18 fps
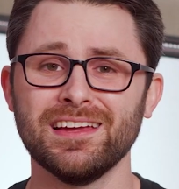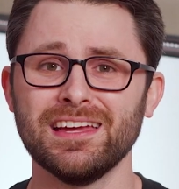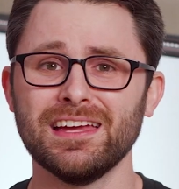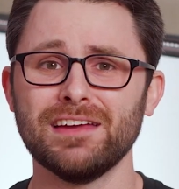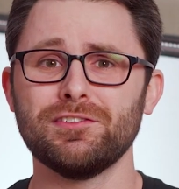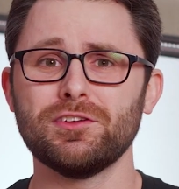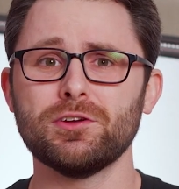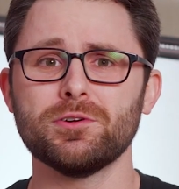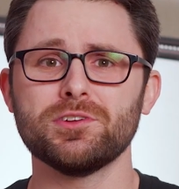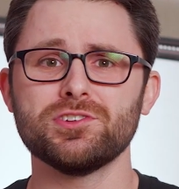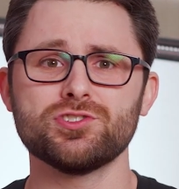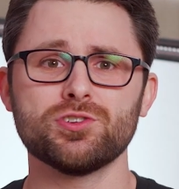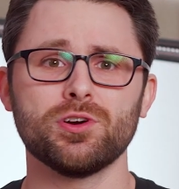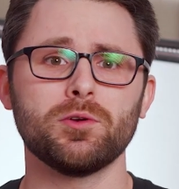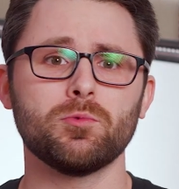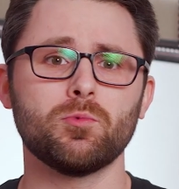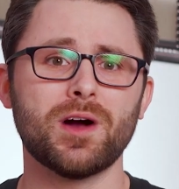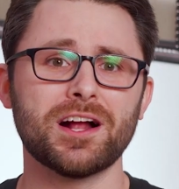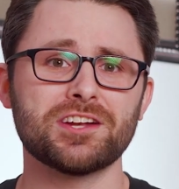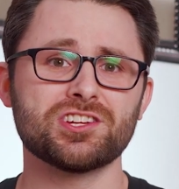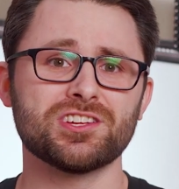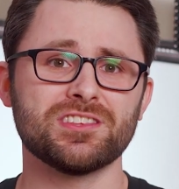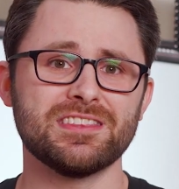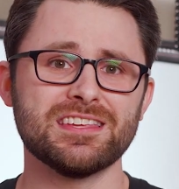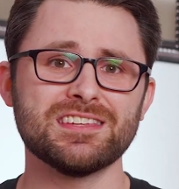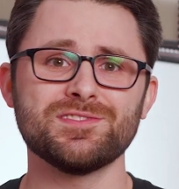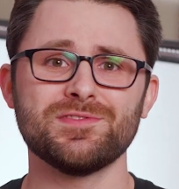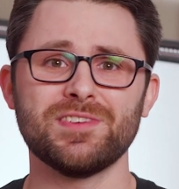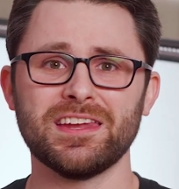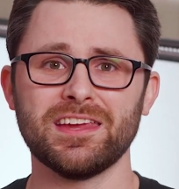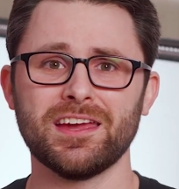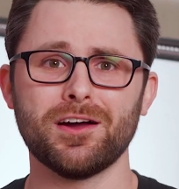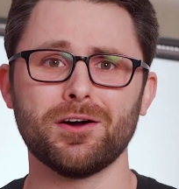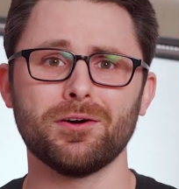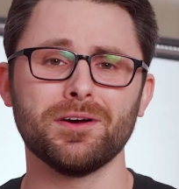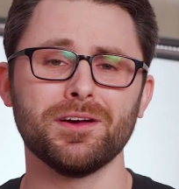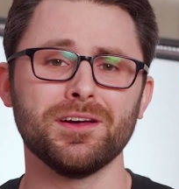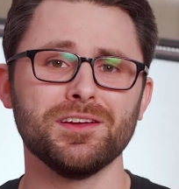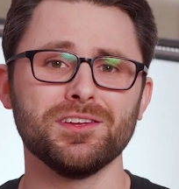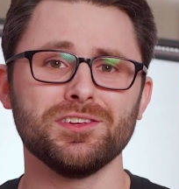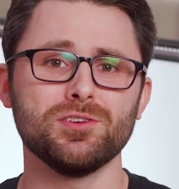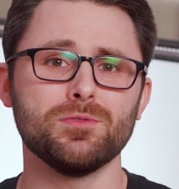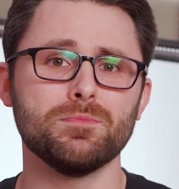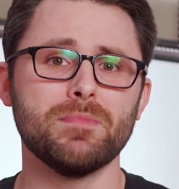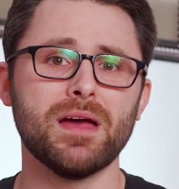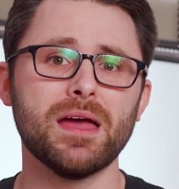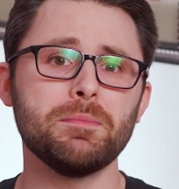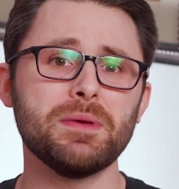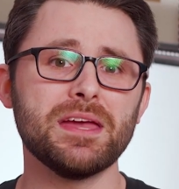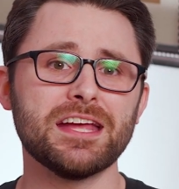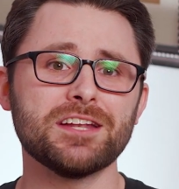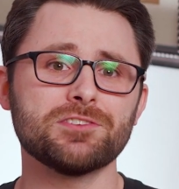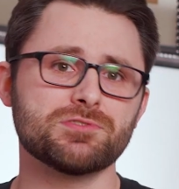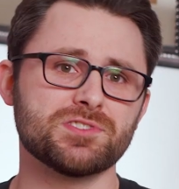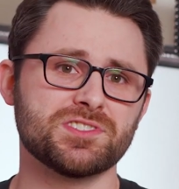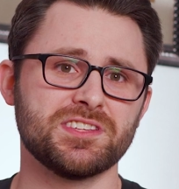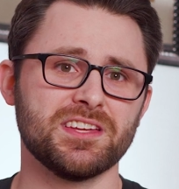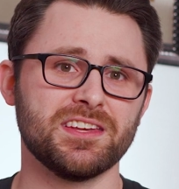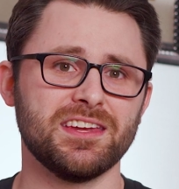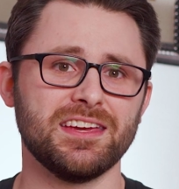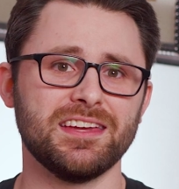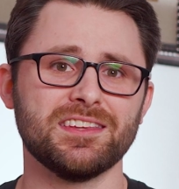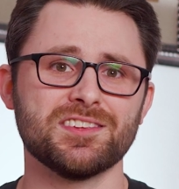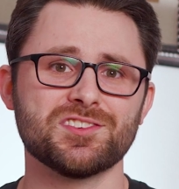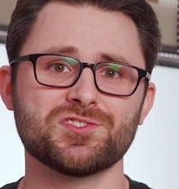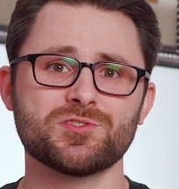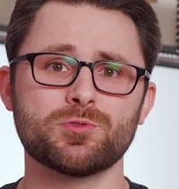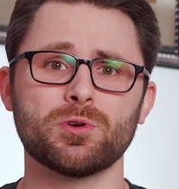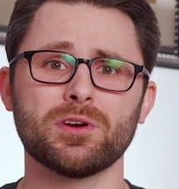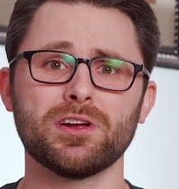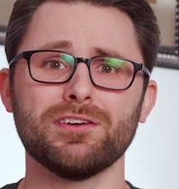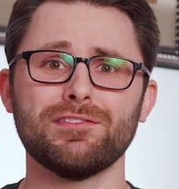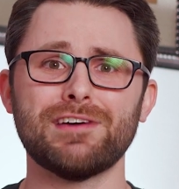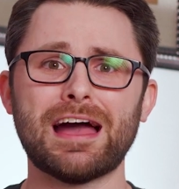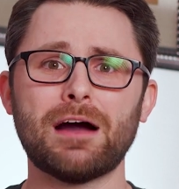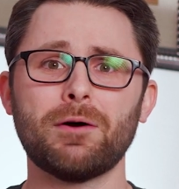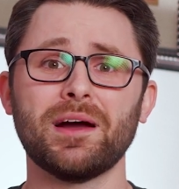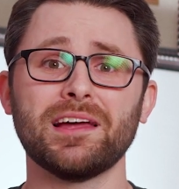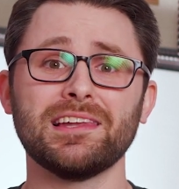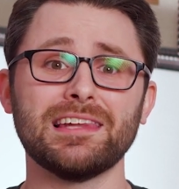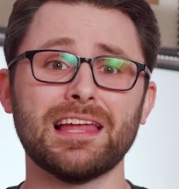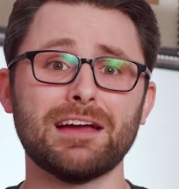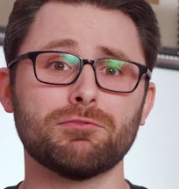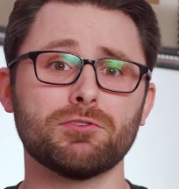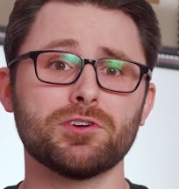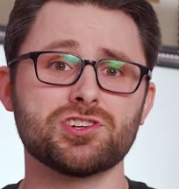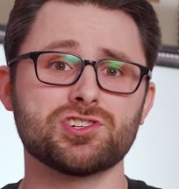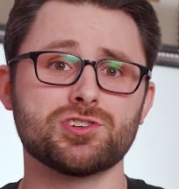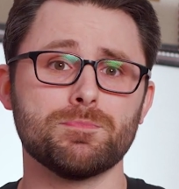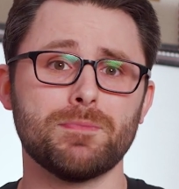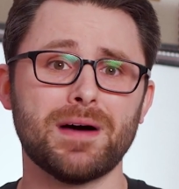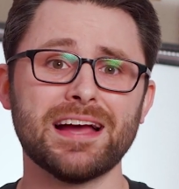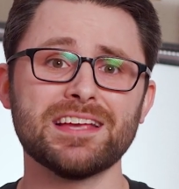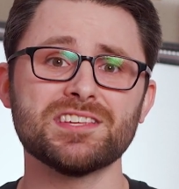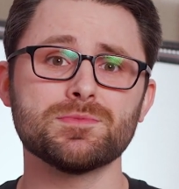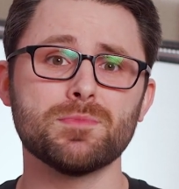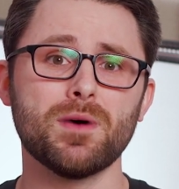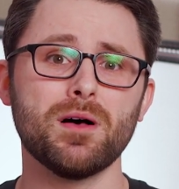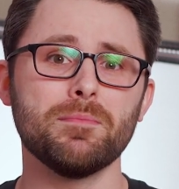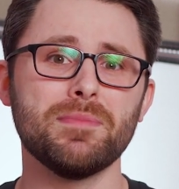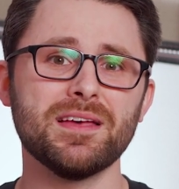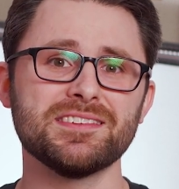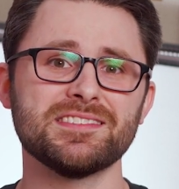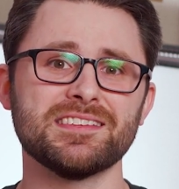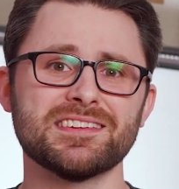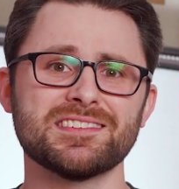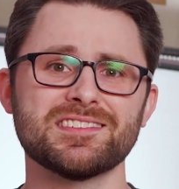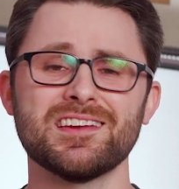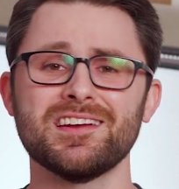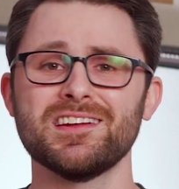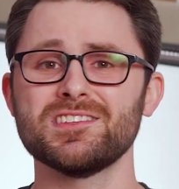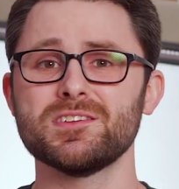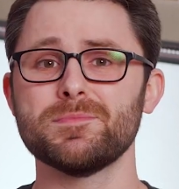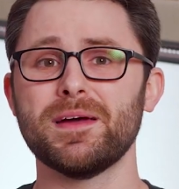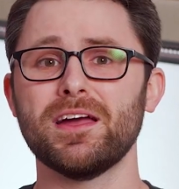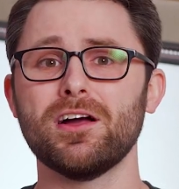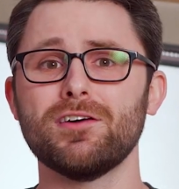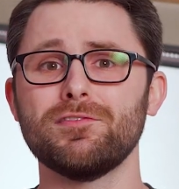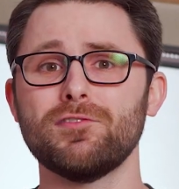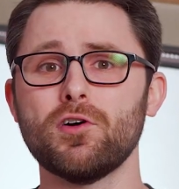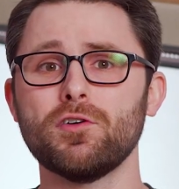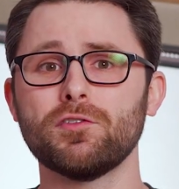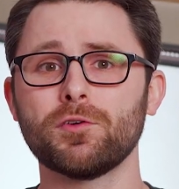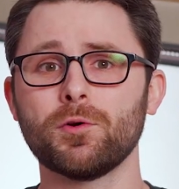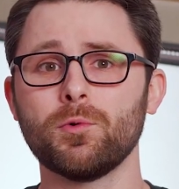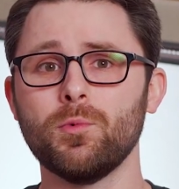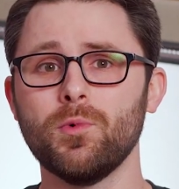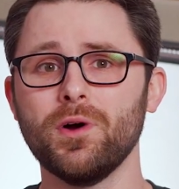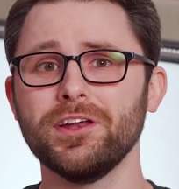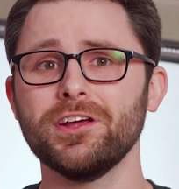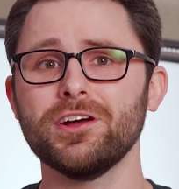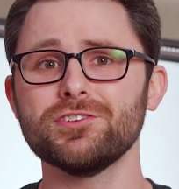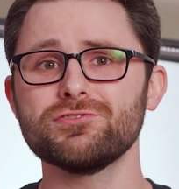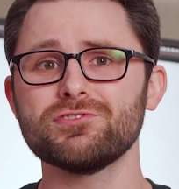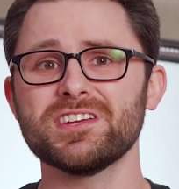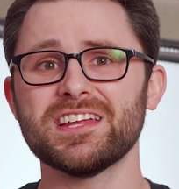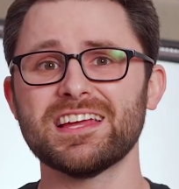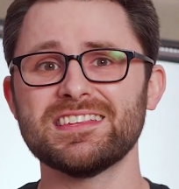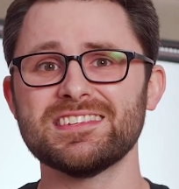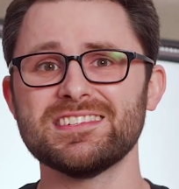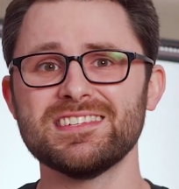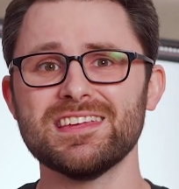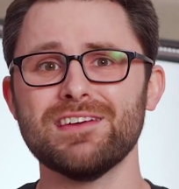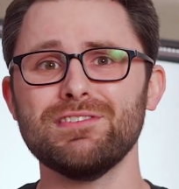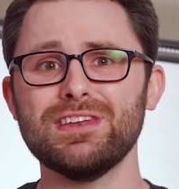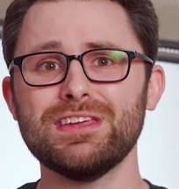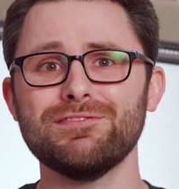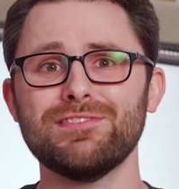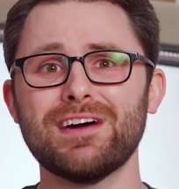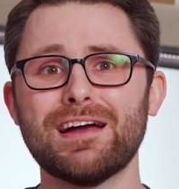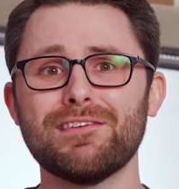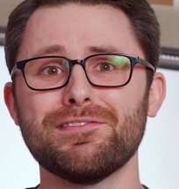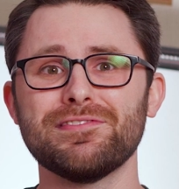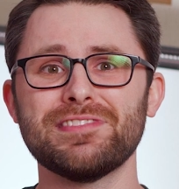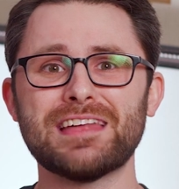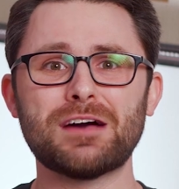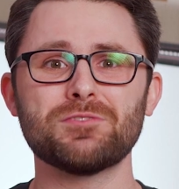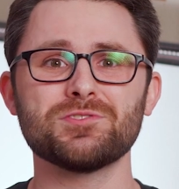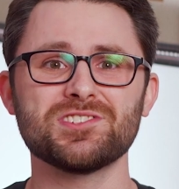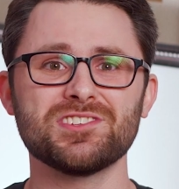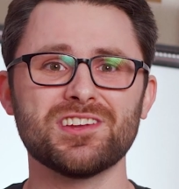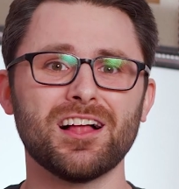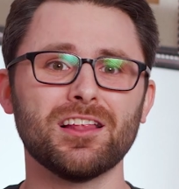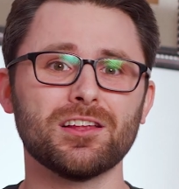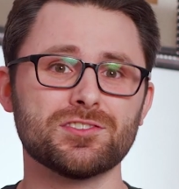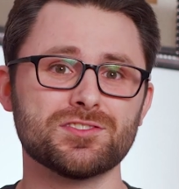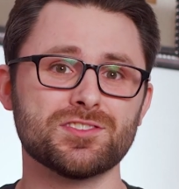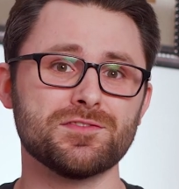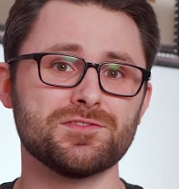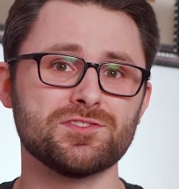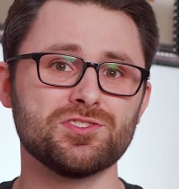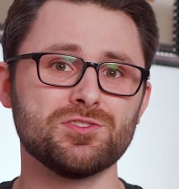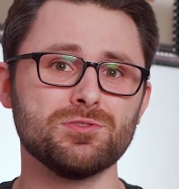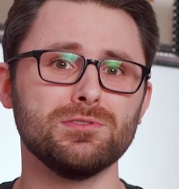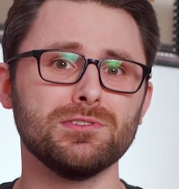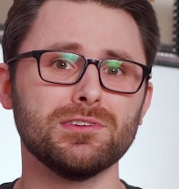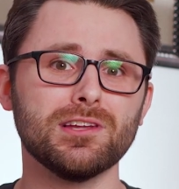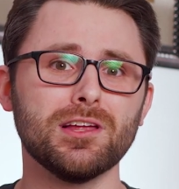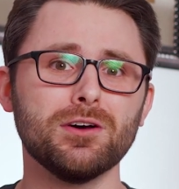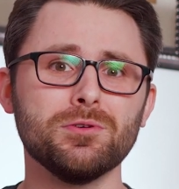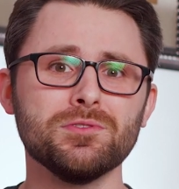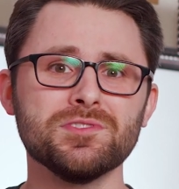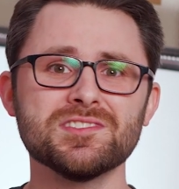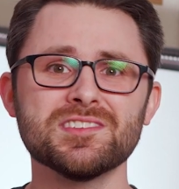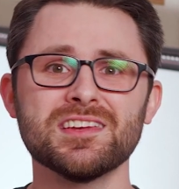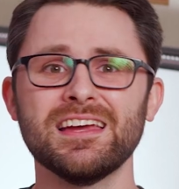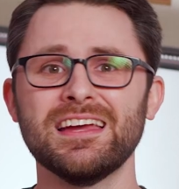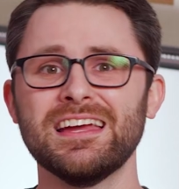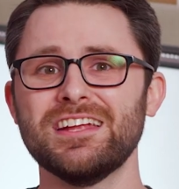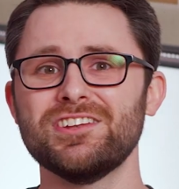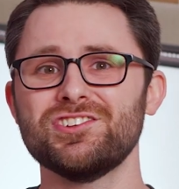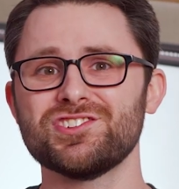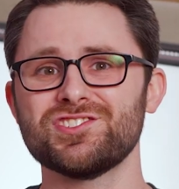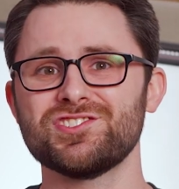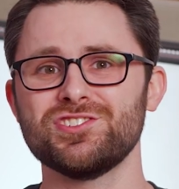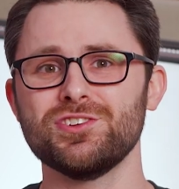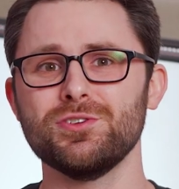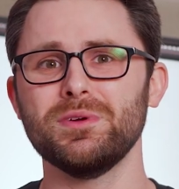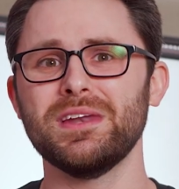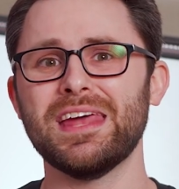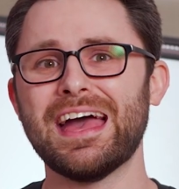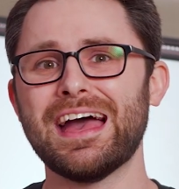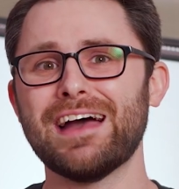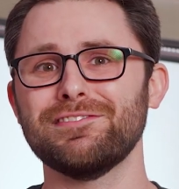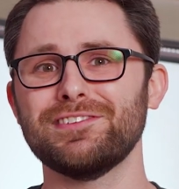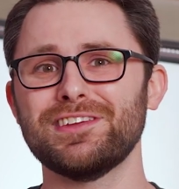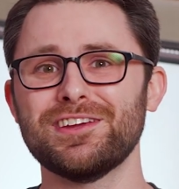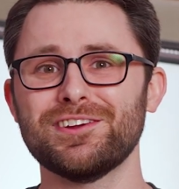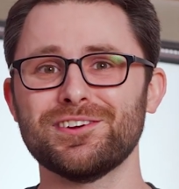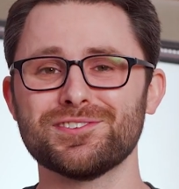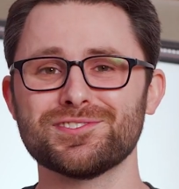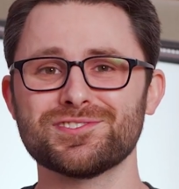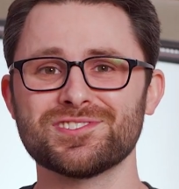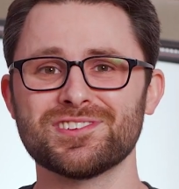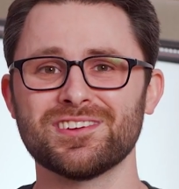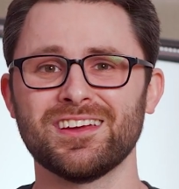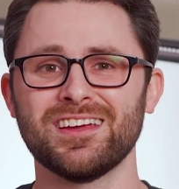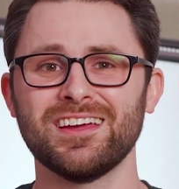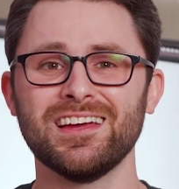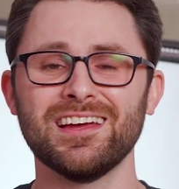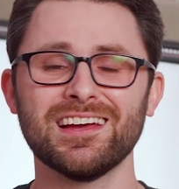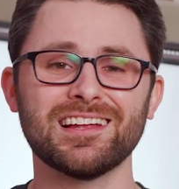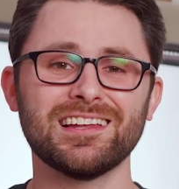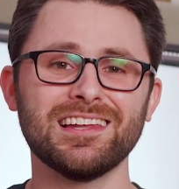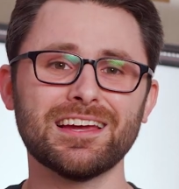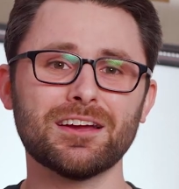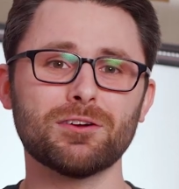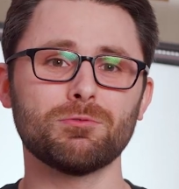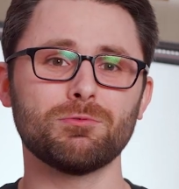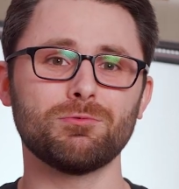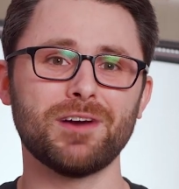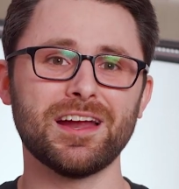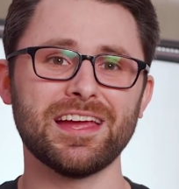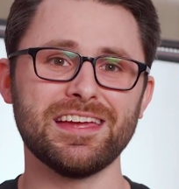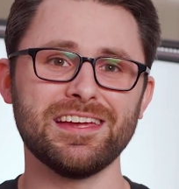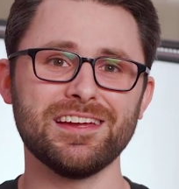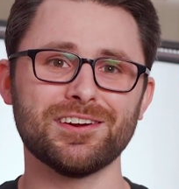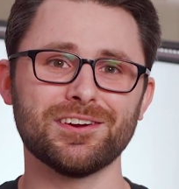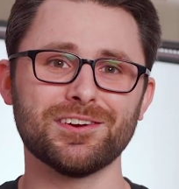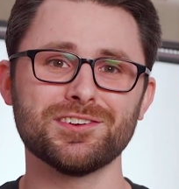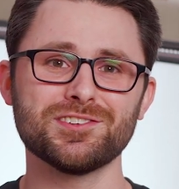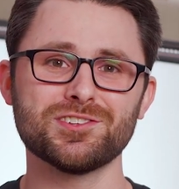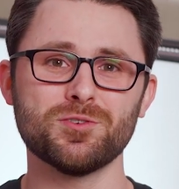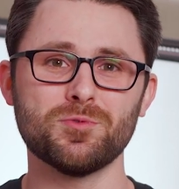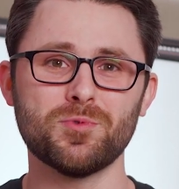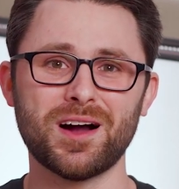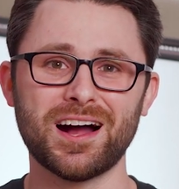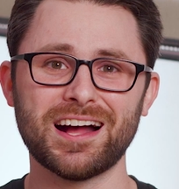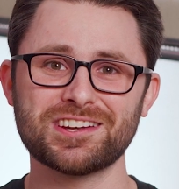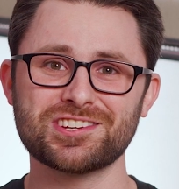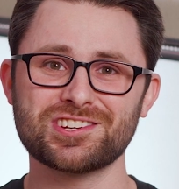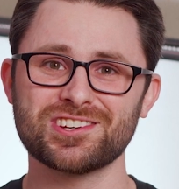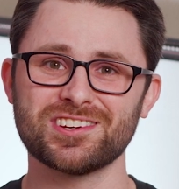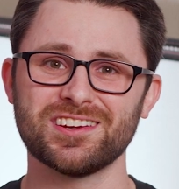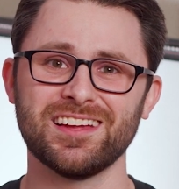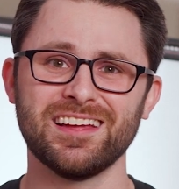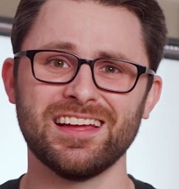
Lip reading: If you enjoyed watching this video, you may be interested in the story of how I leveraged my small business to pay off over $175,000 of student loans in just 2.5 years. Click right here to watch.